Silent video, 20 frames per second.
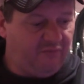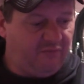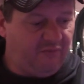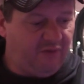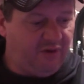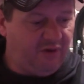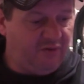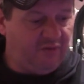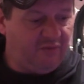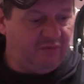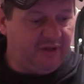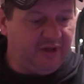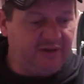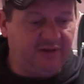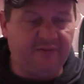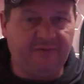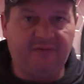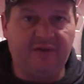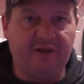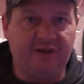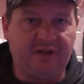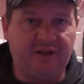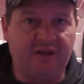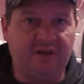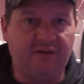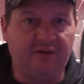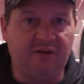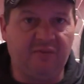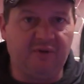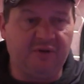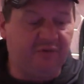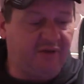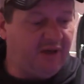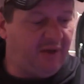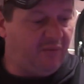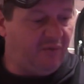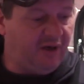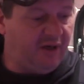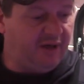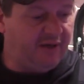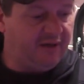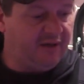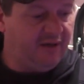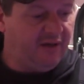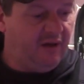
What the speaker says: you know, let the fish tell you what they want.